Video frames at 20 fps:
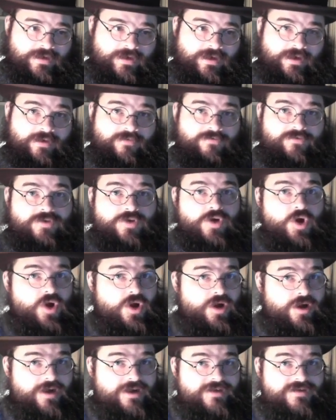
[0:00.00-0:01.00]
Of
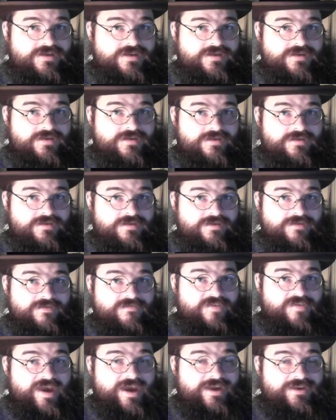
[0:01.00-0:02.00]
course,
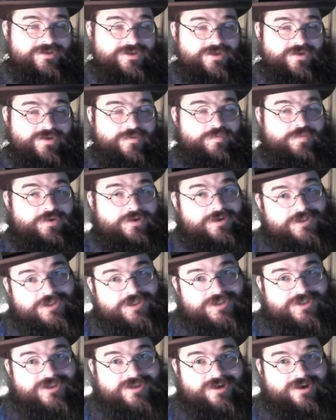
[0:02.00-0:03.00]
fans who
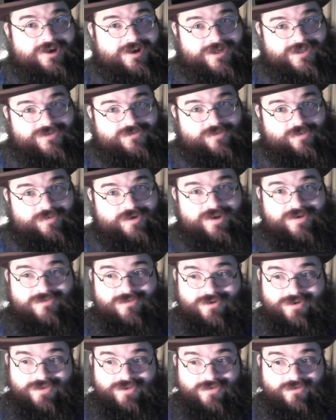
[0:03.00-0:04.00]
purchase cigars from me are
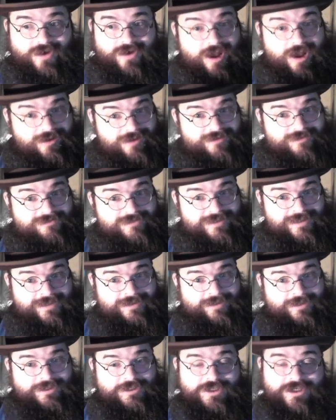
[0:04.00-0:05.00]
more than welcome
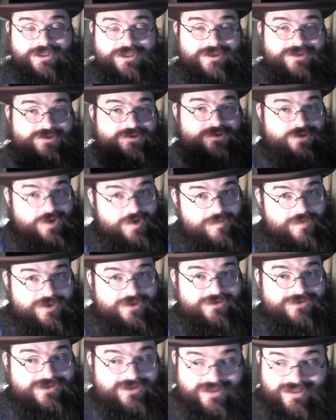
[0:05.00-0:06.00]
to
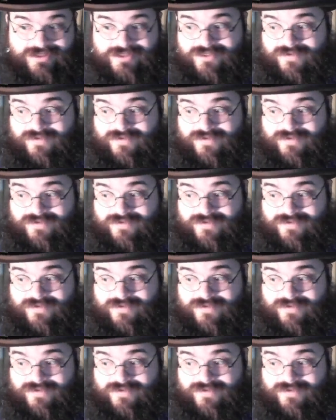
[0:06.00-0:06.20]
contribute to this